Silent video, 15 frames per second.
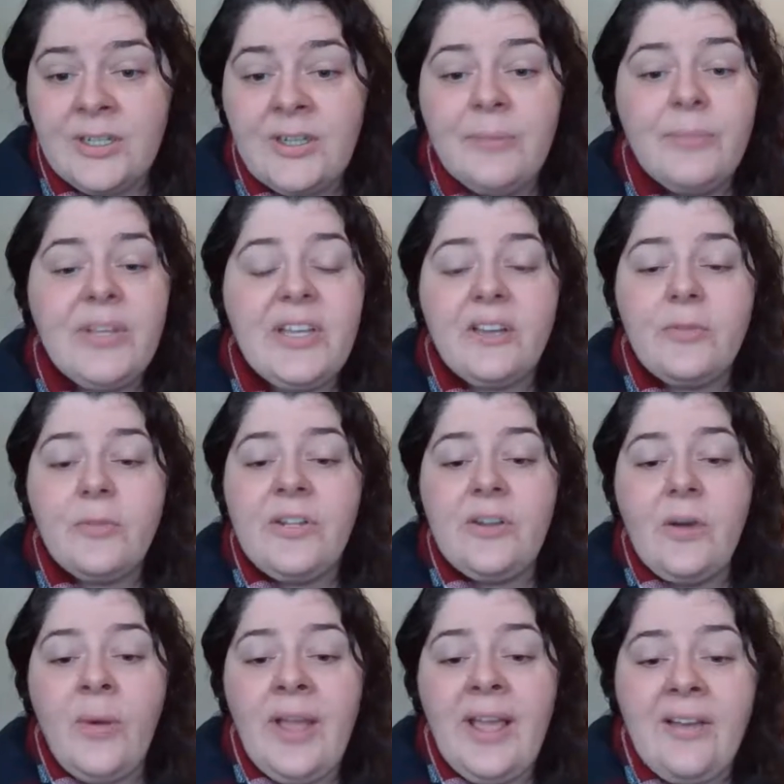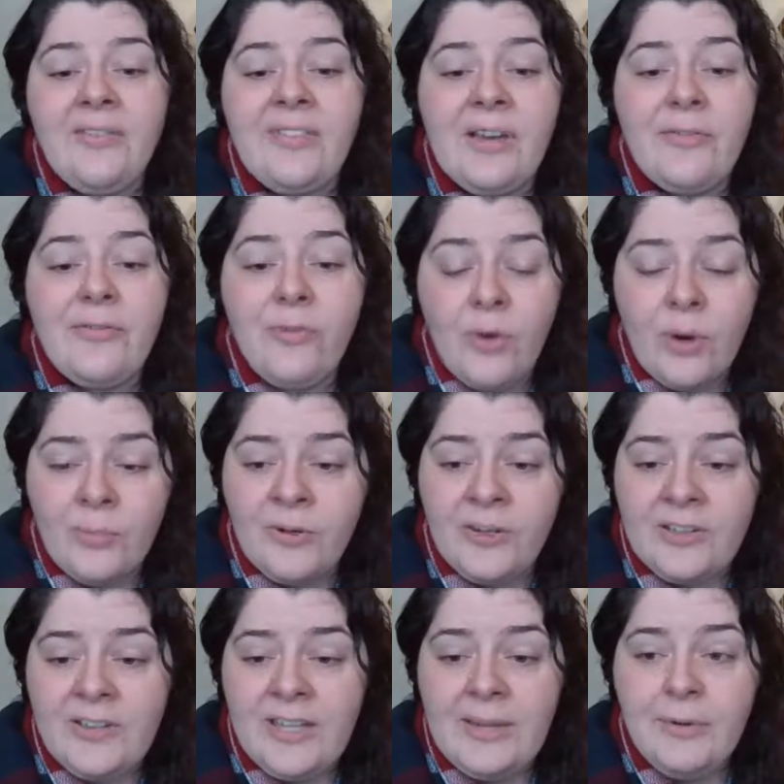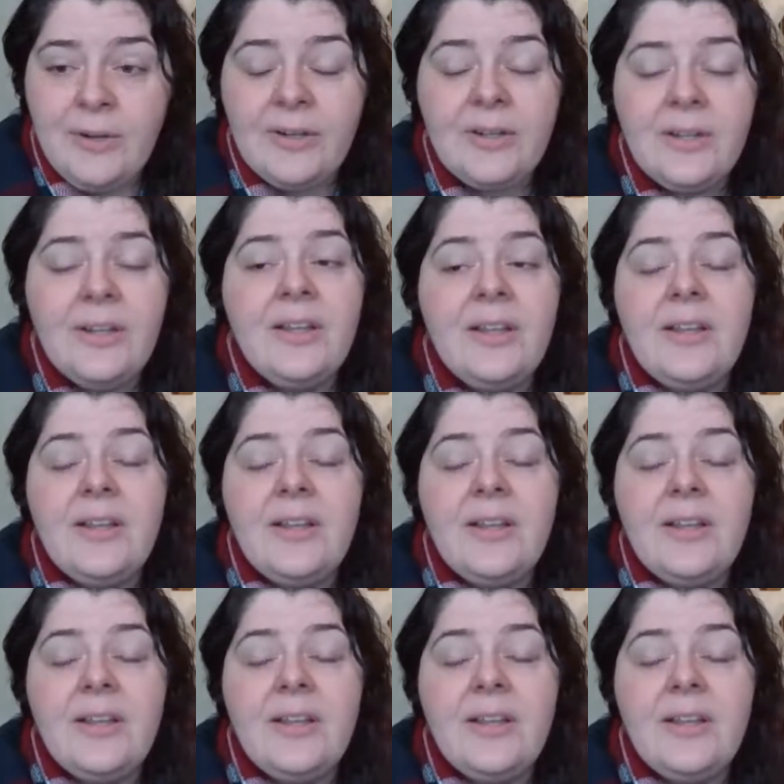Because we don't have that formwork labor,